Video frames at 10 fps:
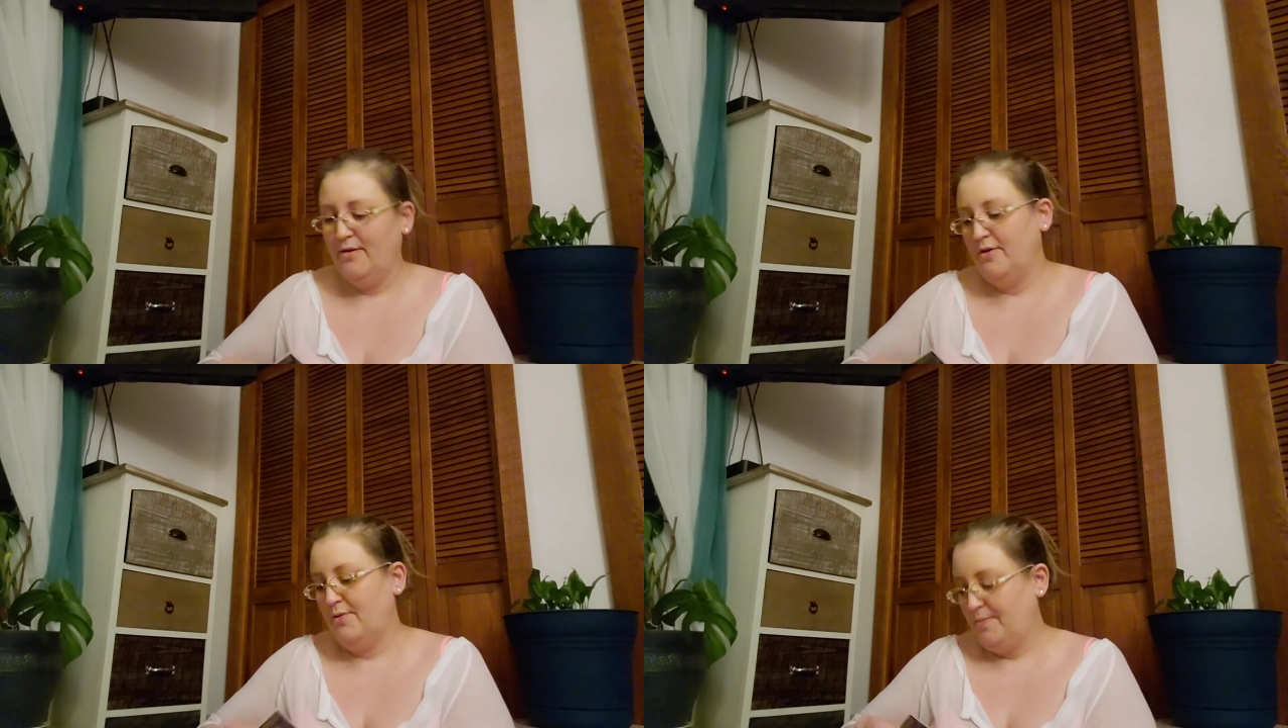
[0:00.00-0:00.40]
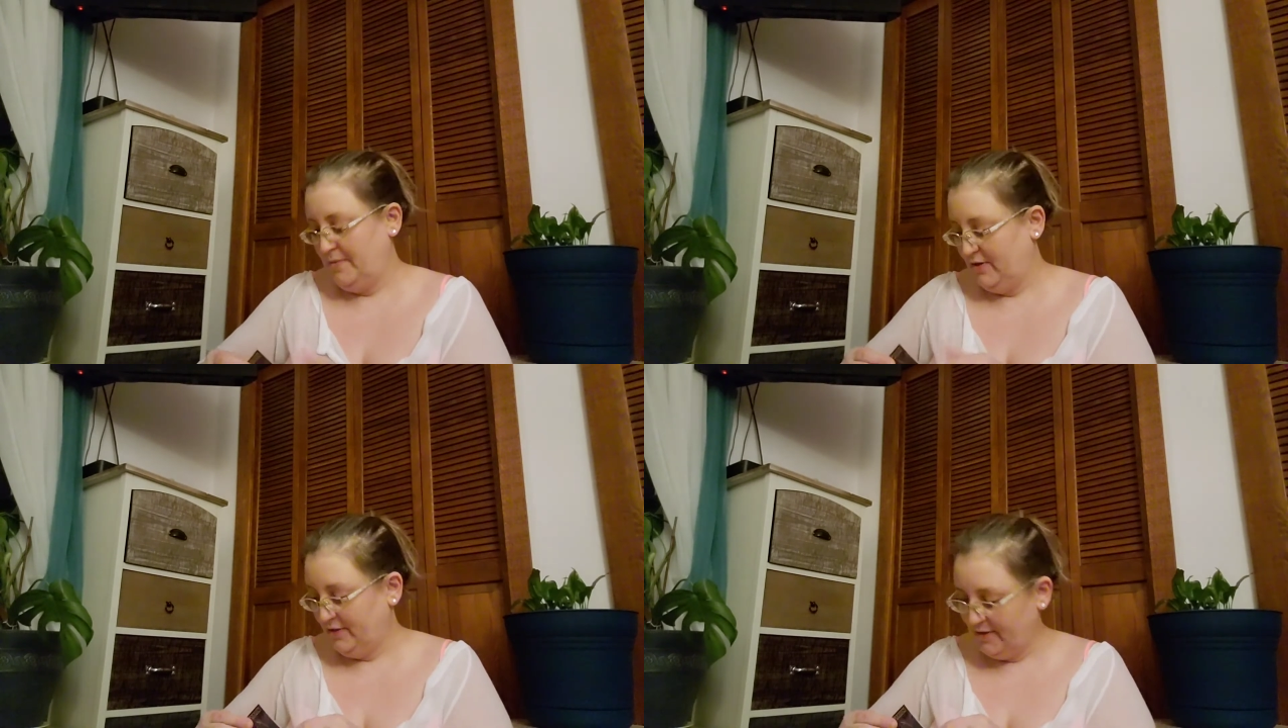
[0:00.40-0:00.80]
Oh,
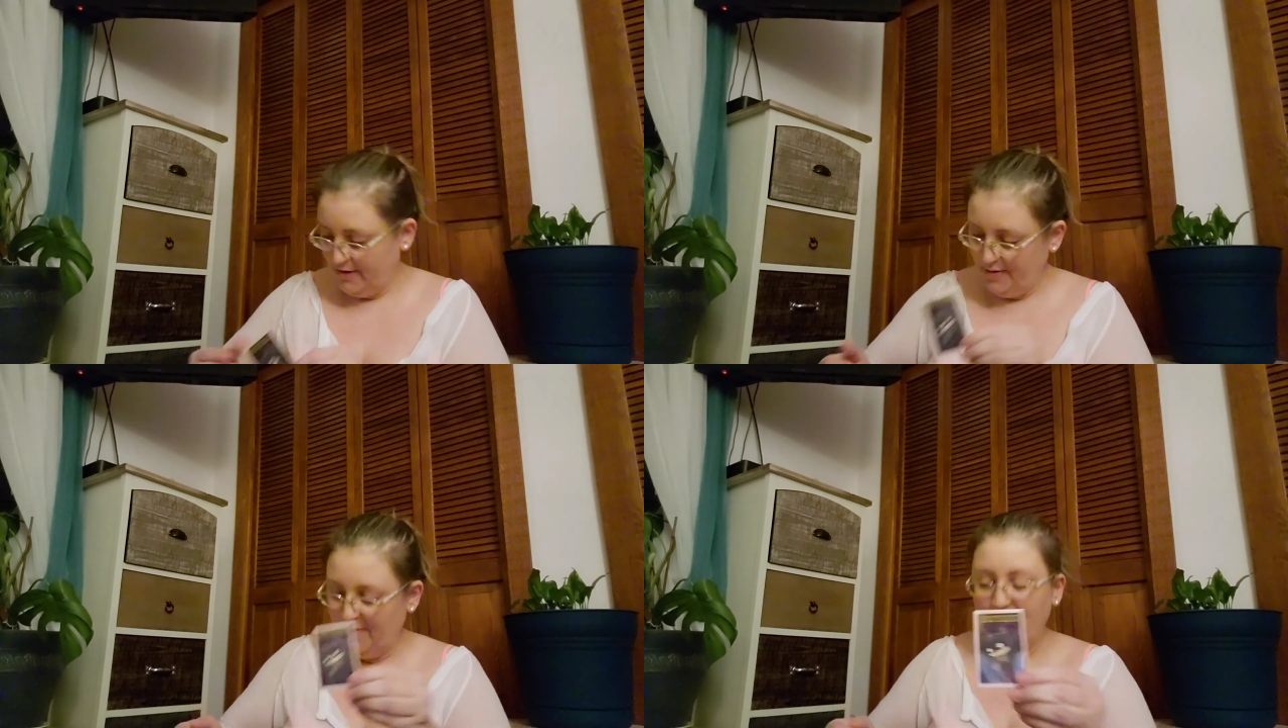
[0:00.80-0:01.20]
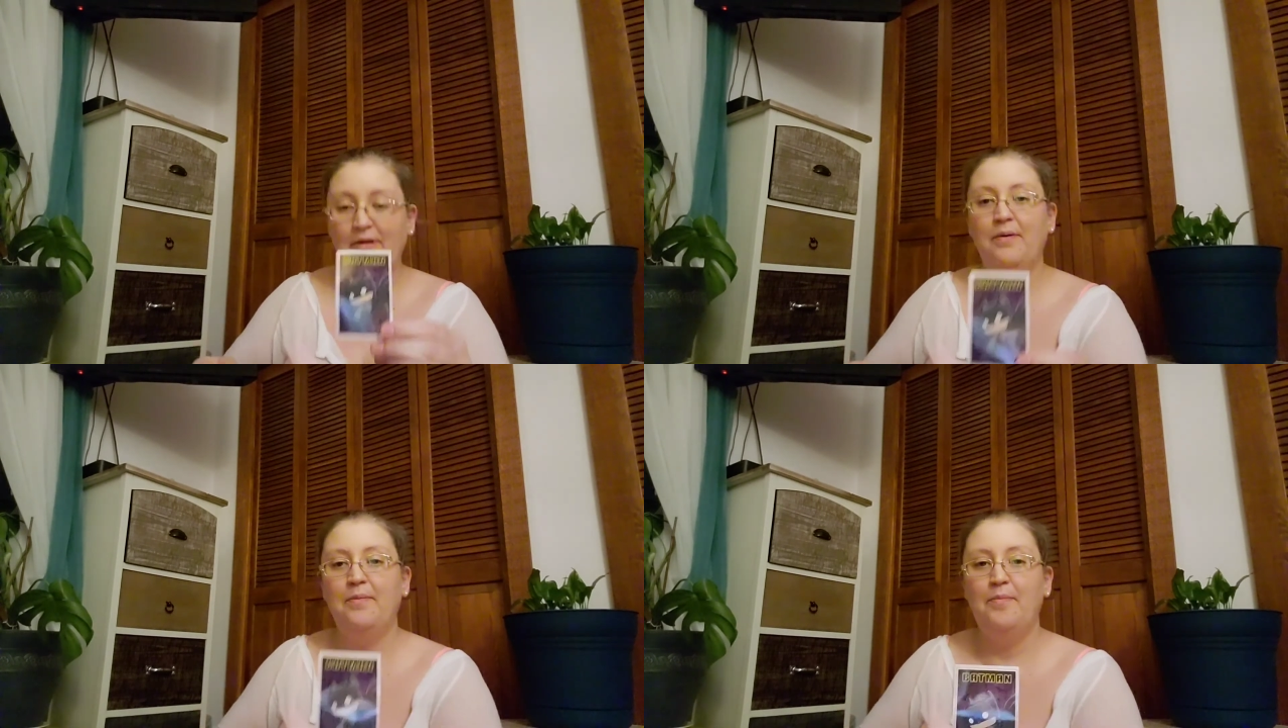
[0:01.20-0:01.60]
there's a little
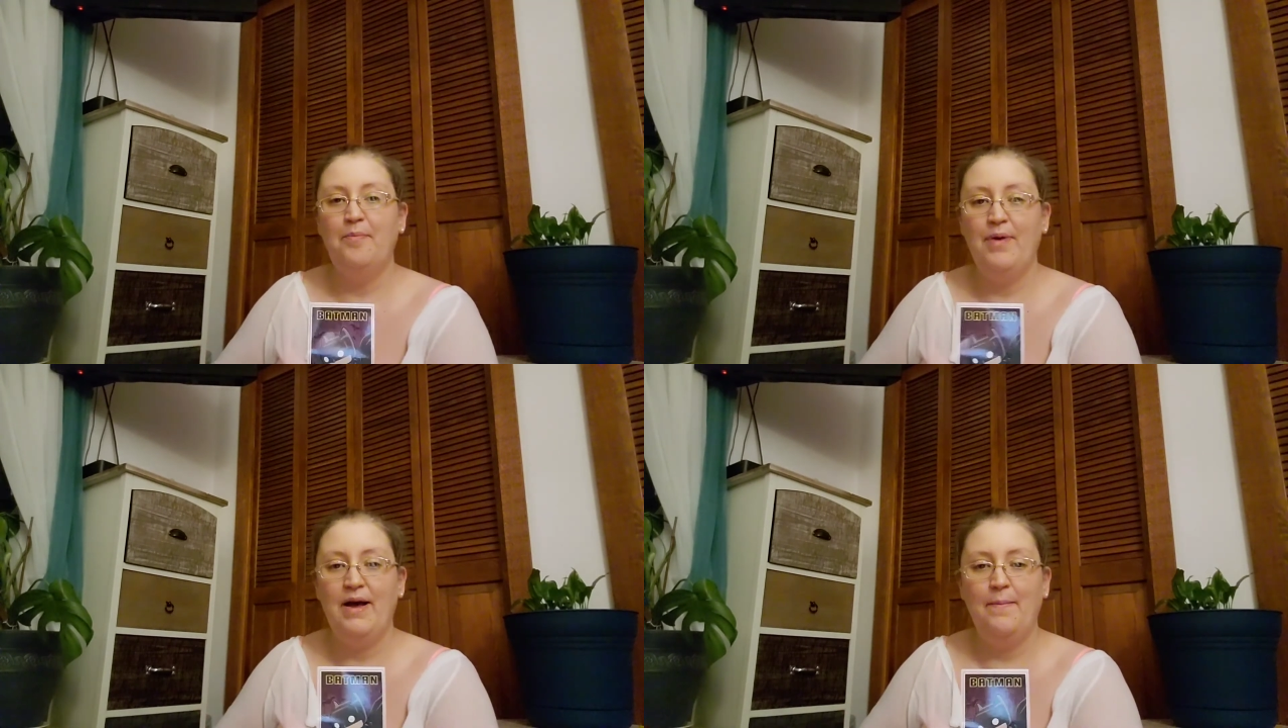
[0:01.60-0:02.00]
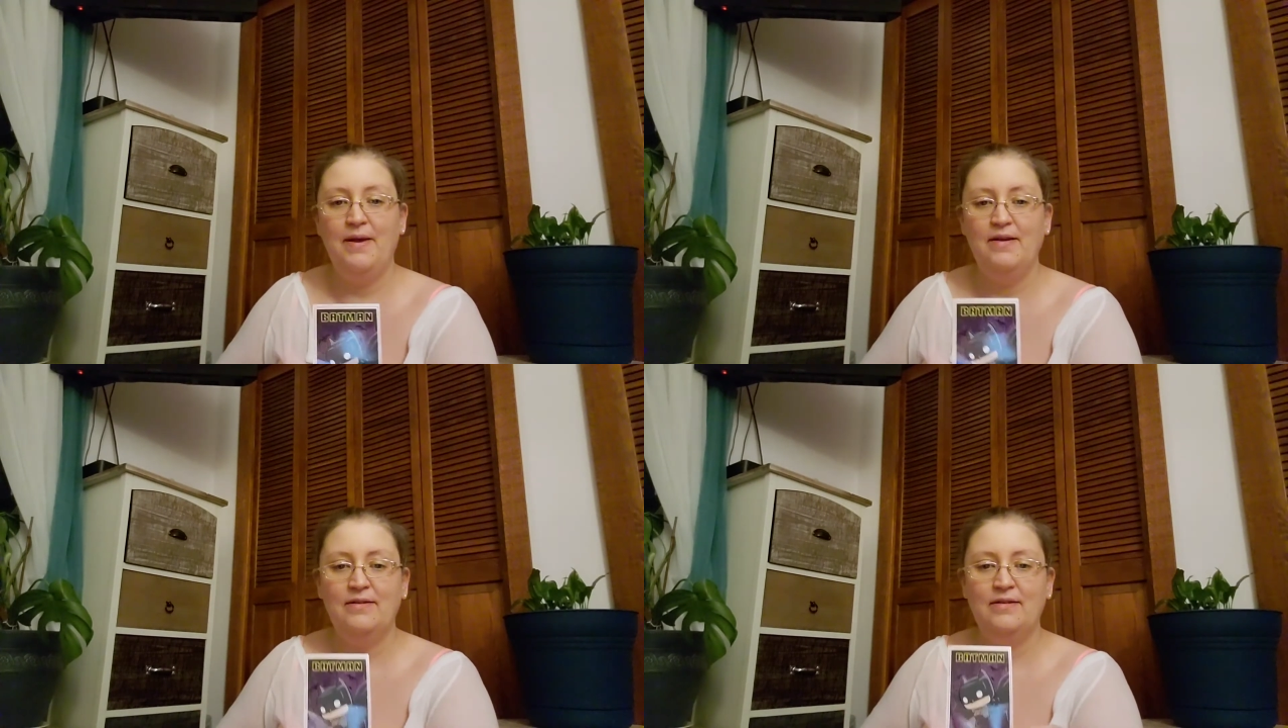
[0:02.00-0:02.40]

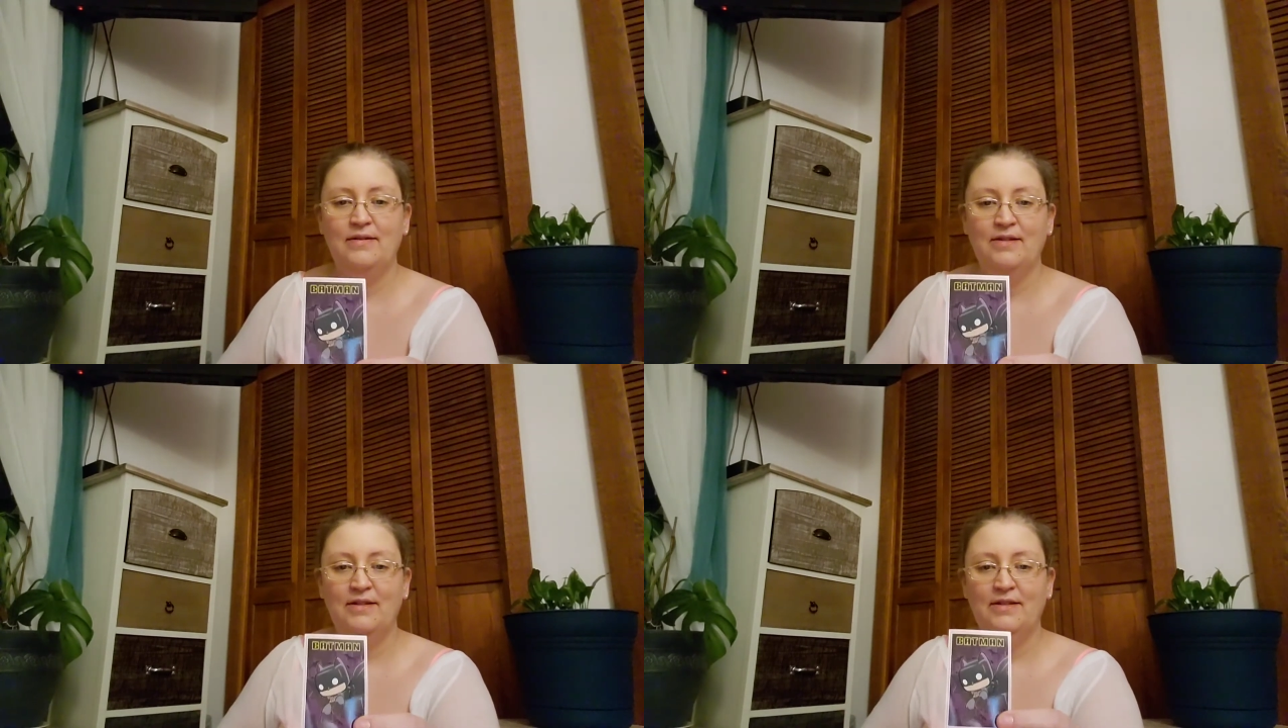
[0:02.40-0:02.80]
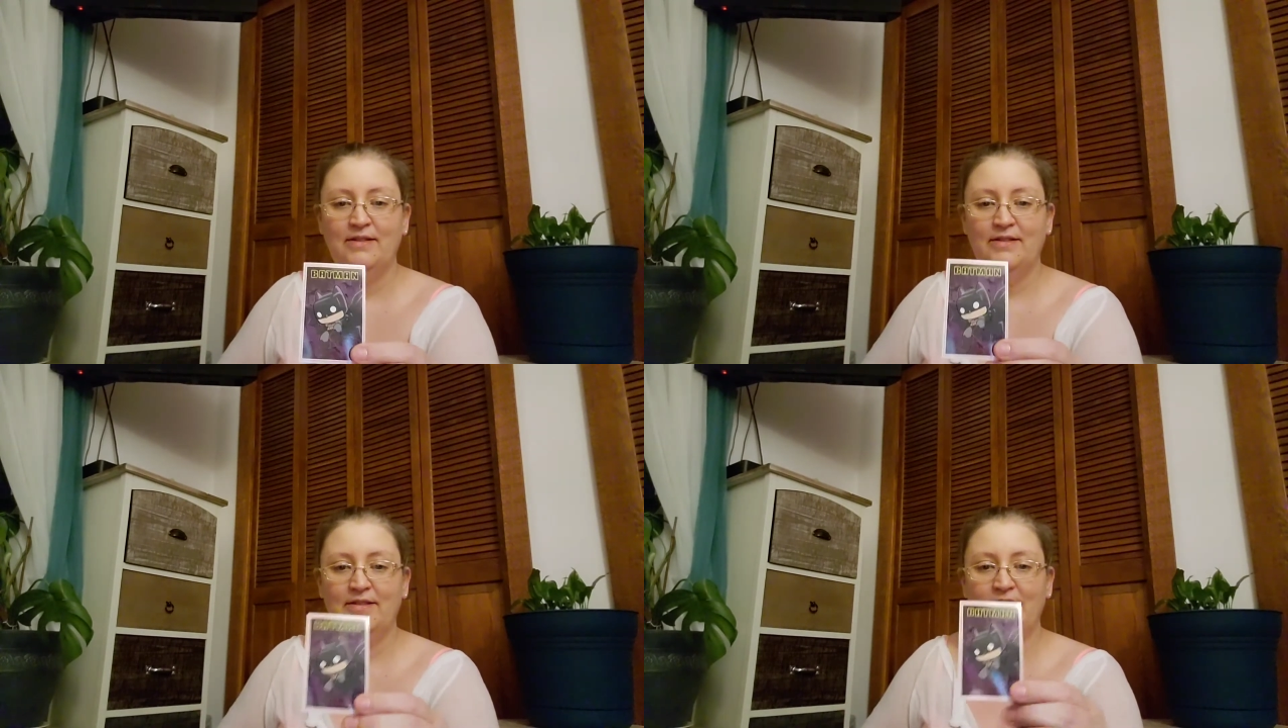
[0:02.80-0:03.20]
Batman
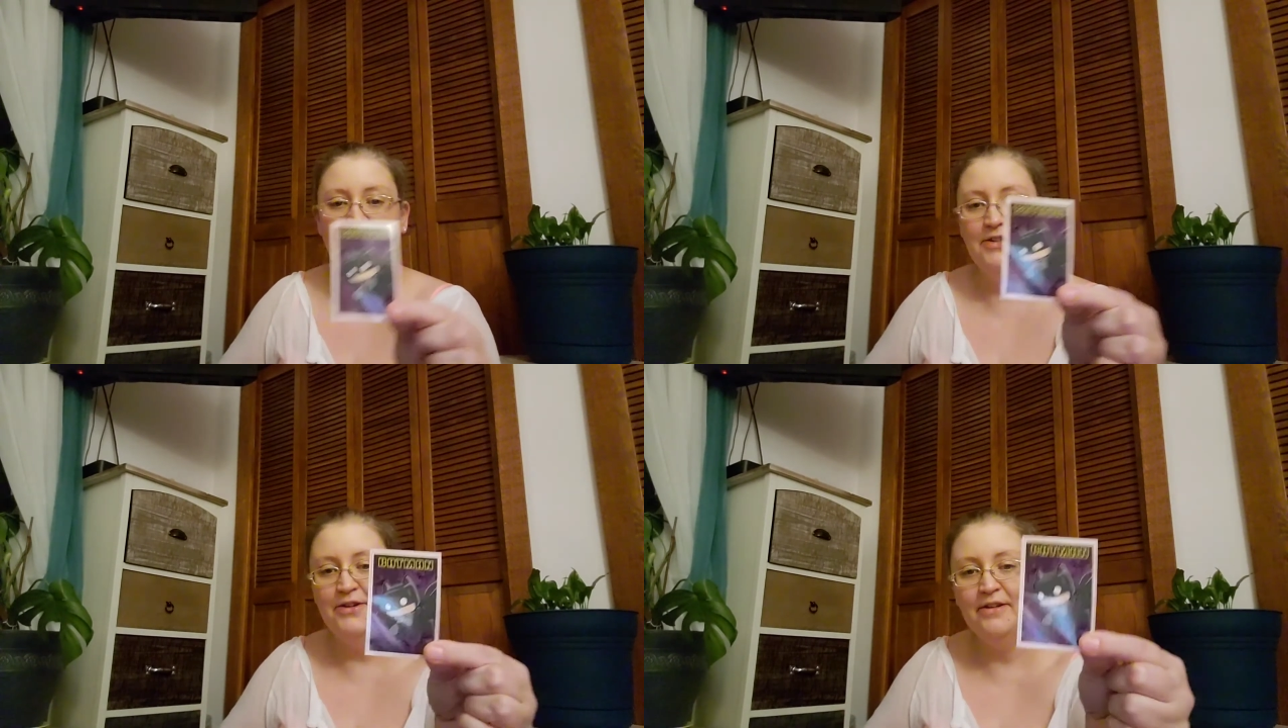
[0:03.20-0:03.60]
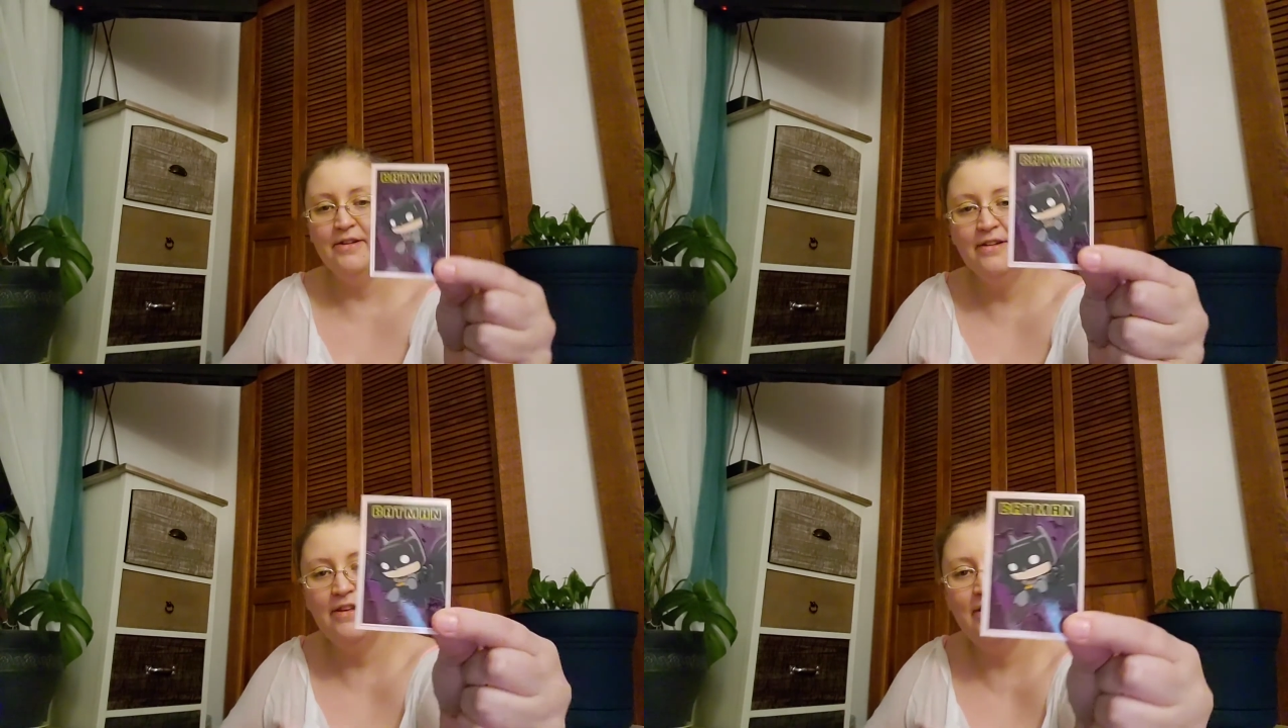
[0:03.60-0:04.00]
sticker
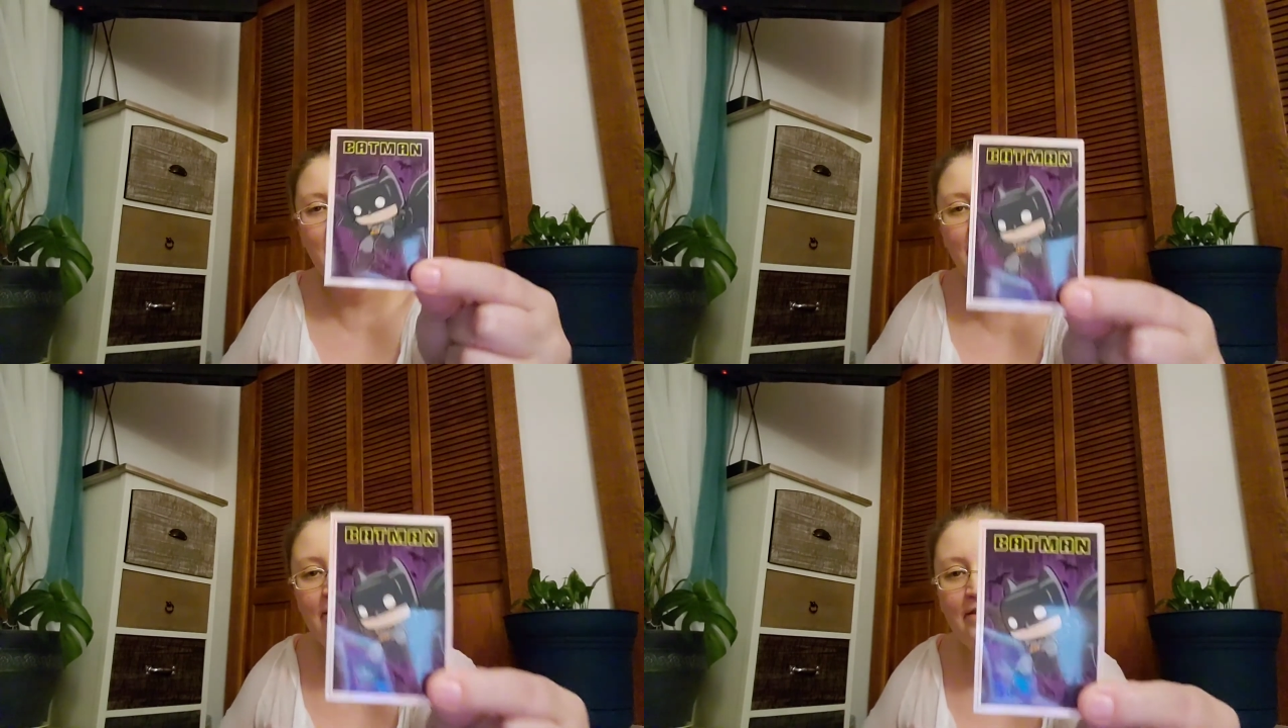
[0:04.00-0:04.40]
in there